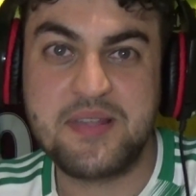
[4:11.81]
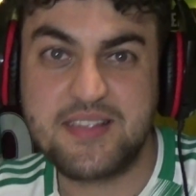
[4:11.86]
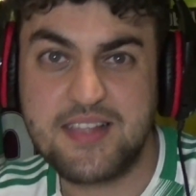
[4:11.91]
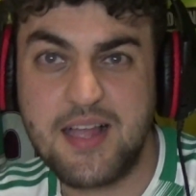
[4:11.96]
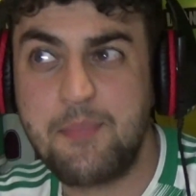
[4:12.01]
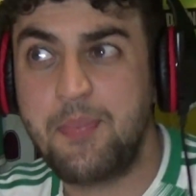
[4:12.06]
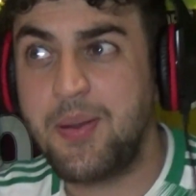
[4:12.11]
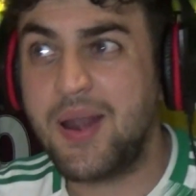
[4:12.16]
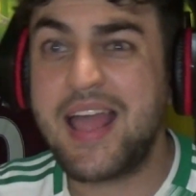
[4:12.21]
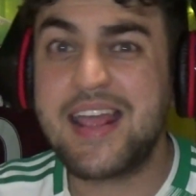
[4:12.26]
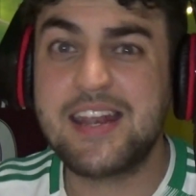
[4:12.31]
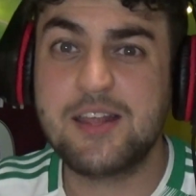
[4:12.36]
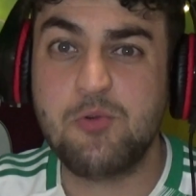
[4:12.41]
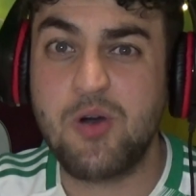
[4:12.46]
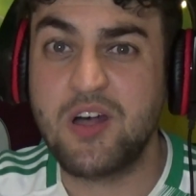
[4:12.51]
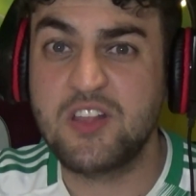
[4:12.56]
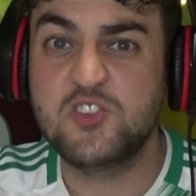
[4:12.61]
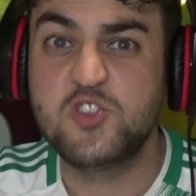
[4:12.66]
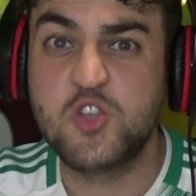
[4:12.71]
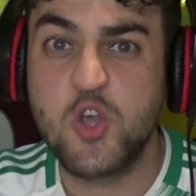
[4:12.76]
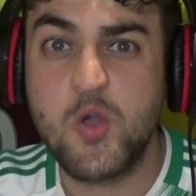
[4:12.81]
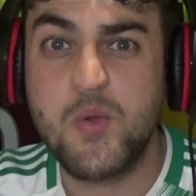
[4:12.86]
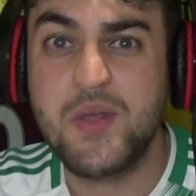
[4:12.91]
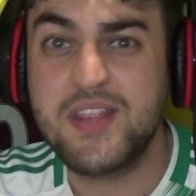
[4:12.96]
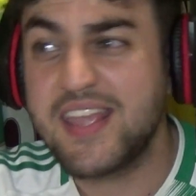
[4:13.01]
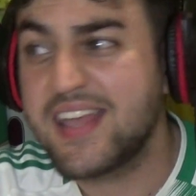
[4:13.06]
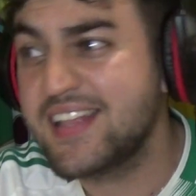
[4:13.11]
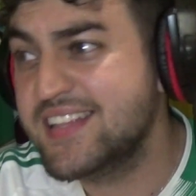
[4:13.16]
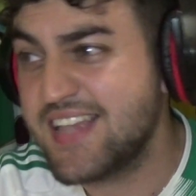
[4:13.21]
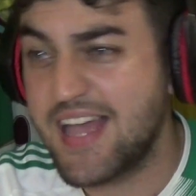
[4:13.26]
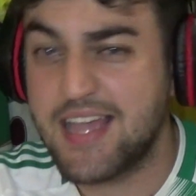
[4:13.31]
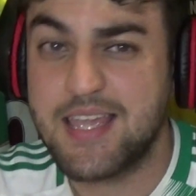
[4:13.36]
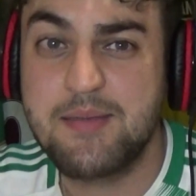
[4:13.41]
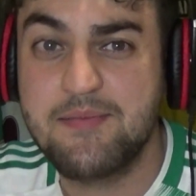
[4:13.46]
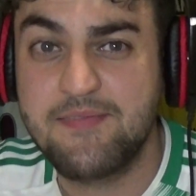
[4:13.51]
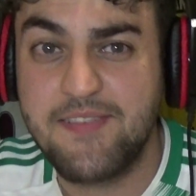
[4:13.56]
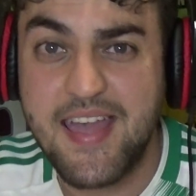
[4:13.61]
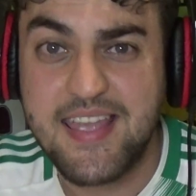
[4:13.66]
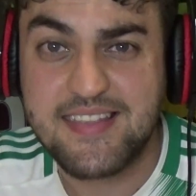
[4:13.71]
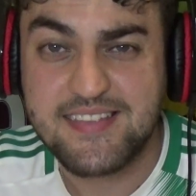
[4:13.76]
He's like played a 1 2 in the
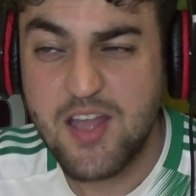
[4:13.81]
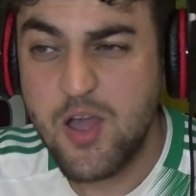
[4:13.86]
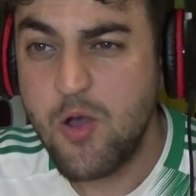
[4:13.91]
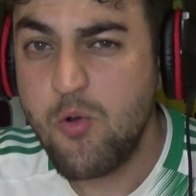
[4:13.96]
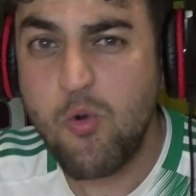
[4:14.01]
attacking phase.